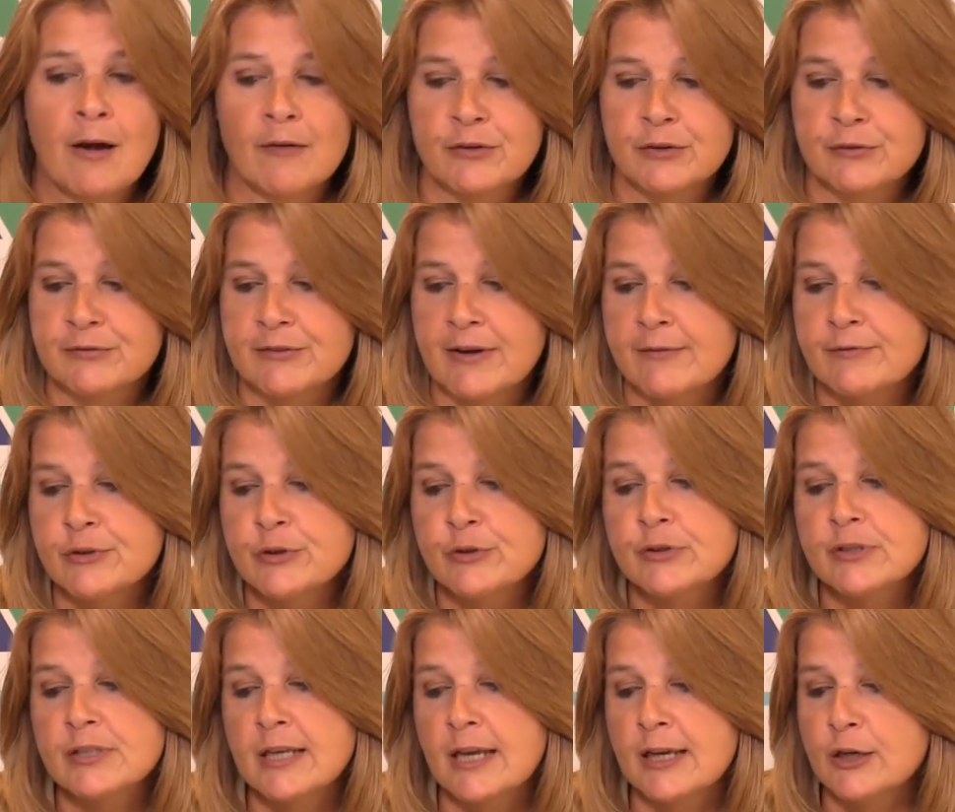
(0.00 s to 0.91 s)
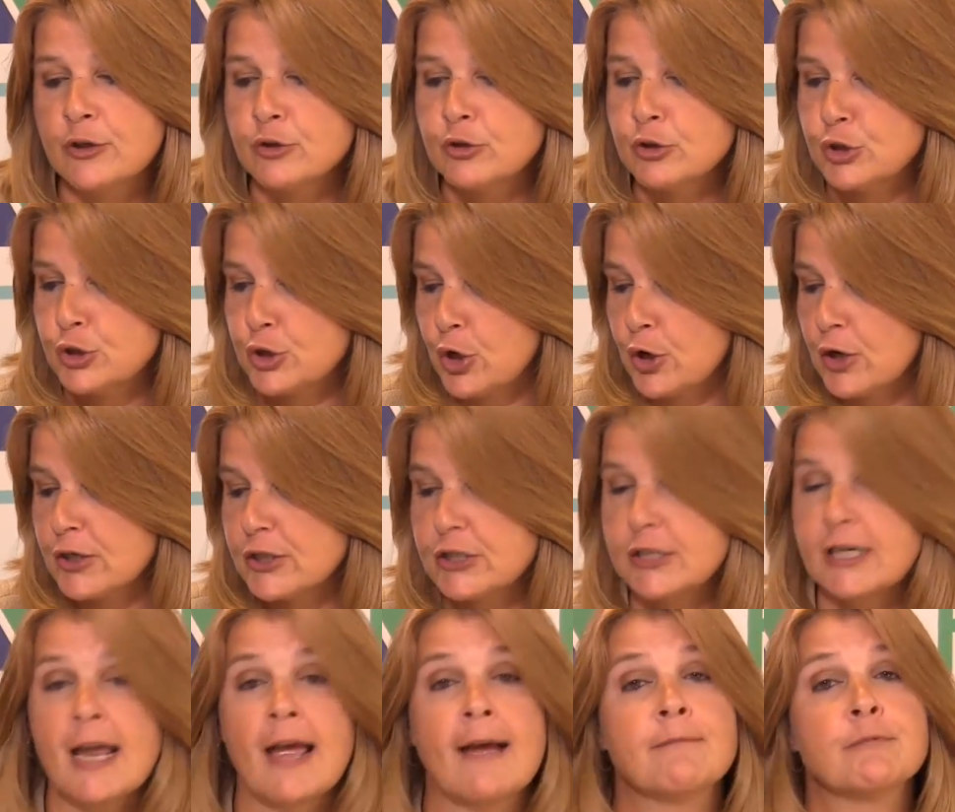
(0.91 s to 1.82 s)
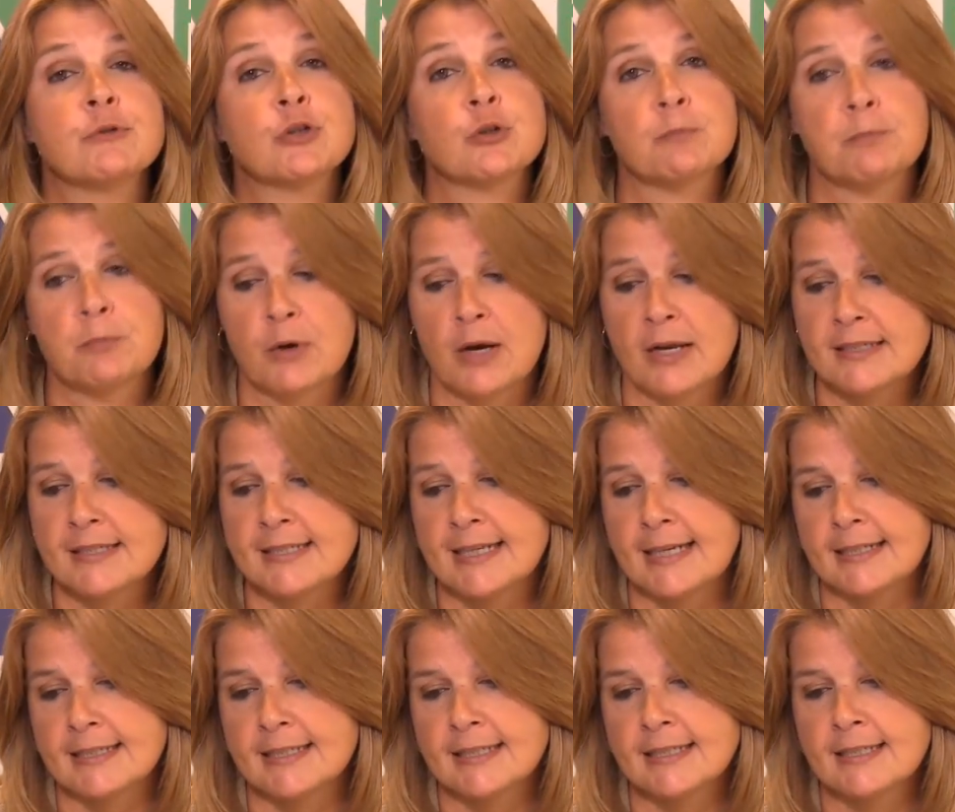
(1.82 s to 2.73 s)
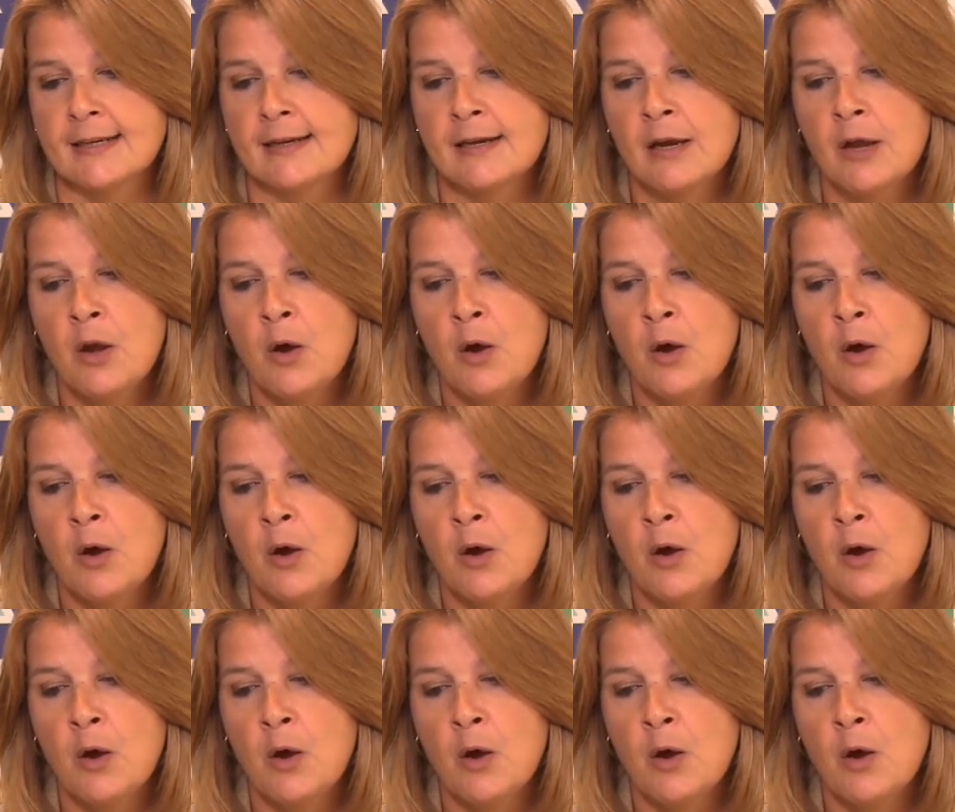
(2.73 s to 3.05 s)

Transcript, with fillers: of the revenue cycle charge capture process.